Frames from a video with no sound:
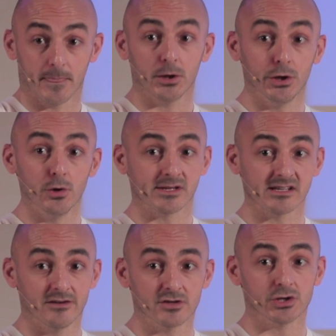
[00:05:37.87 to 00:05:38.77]
you as an
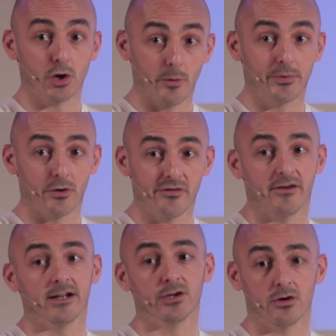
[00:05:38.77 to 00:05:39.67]
individual, your
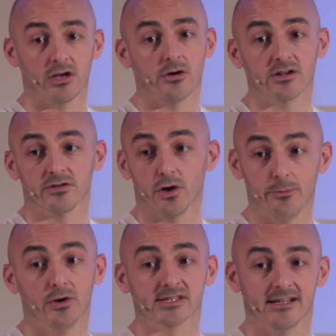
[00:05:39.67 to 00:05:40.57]
profile, your logo, and your
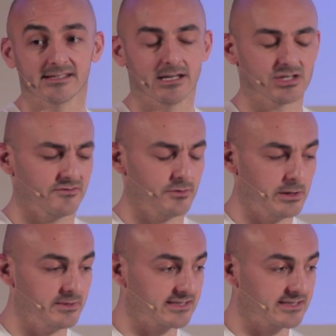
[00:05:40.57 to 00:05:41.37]
personalization of the B B